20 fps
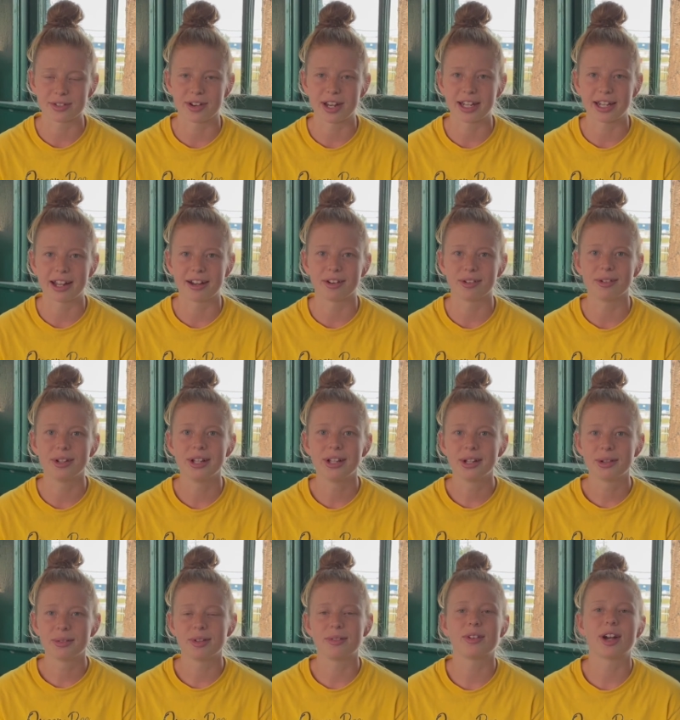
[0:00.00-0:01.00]
right now.
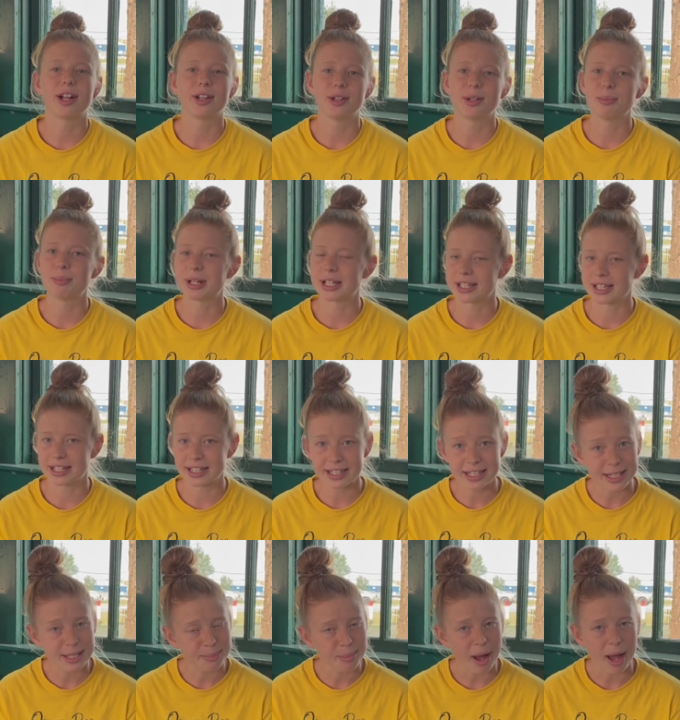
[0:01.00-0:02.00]
We've got new
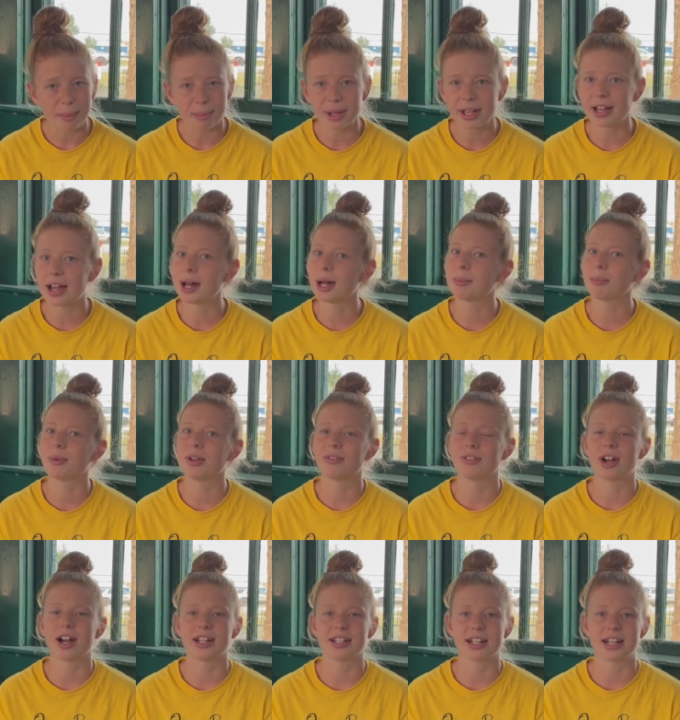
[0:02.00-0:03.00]
businesses popping up. We've
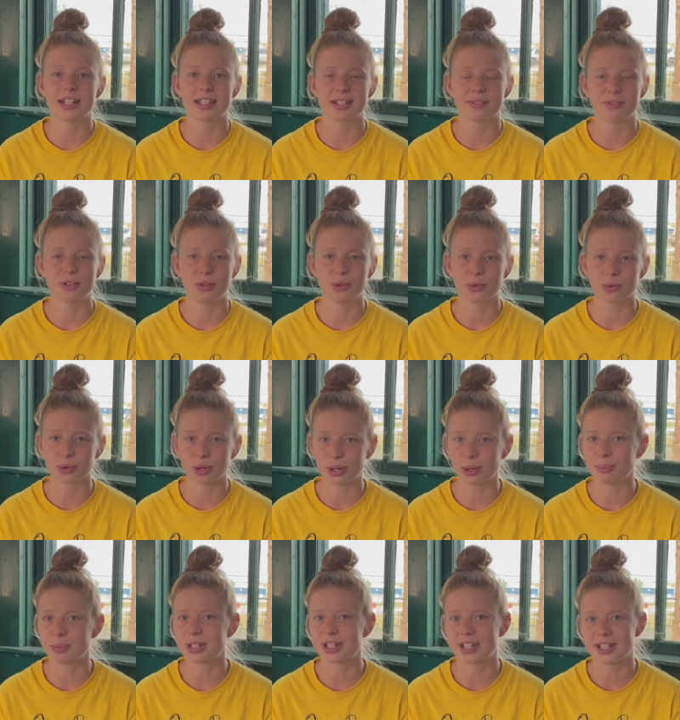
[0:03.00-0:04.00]
got tons of new
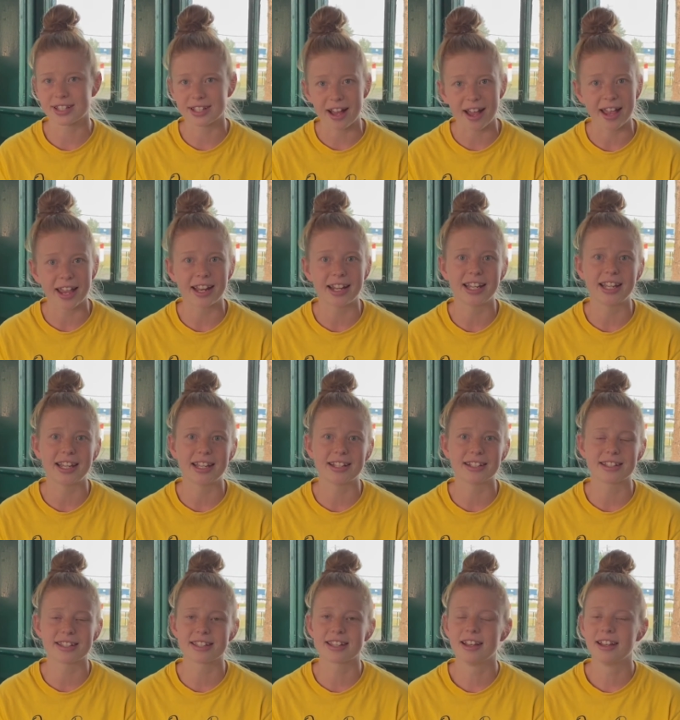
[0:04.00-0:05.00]
groups, societies.